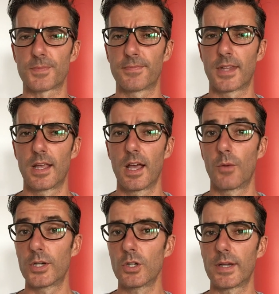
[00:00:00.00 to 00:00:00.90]
And
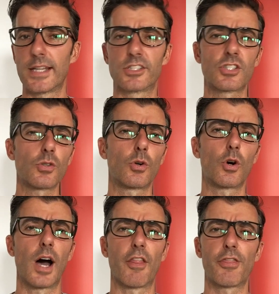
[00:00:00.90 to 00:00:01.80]
we do it in
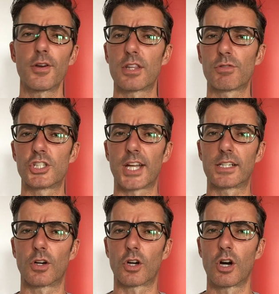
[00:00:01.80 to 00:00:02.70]
store at
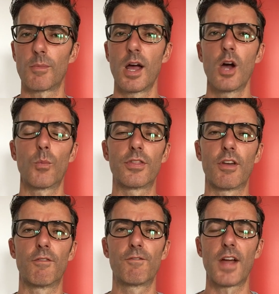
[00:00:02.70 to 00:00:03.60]
33shake.com with
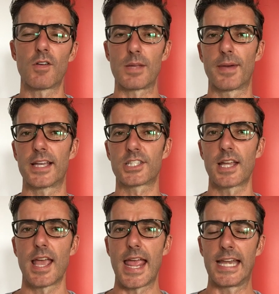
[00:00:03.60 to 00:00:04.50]
the very best
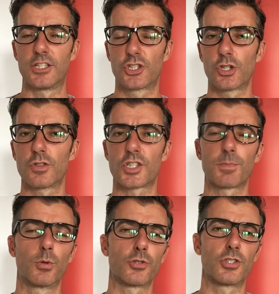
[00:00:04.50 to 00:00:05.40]
in endurance
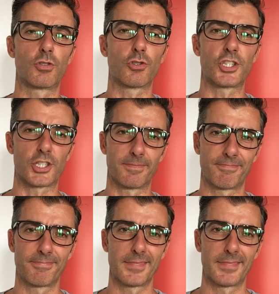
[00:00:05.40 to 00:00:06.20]
sports nutrition.